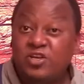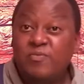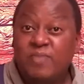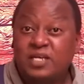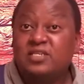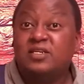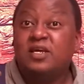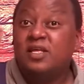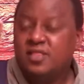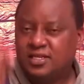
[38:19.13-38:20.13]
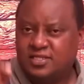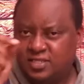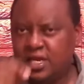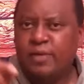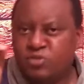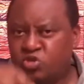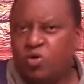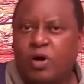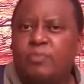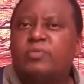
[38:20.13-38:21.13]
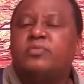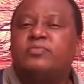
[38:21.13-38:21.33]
you imagine the same Joab